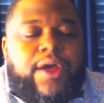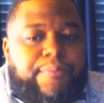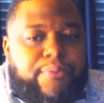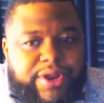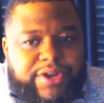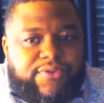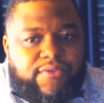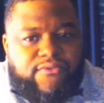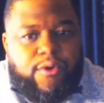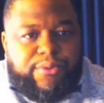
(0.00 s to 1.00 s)
preach for the
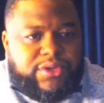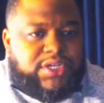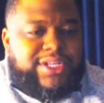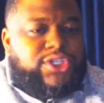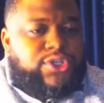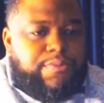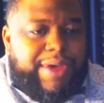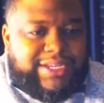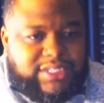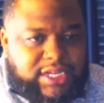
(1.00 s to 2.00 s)
4% to
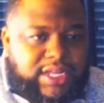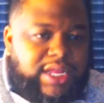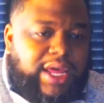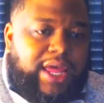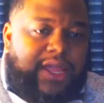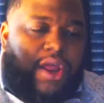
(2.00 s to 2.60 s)
basically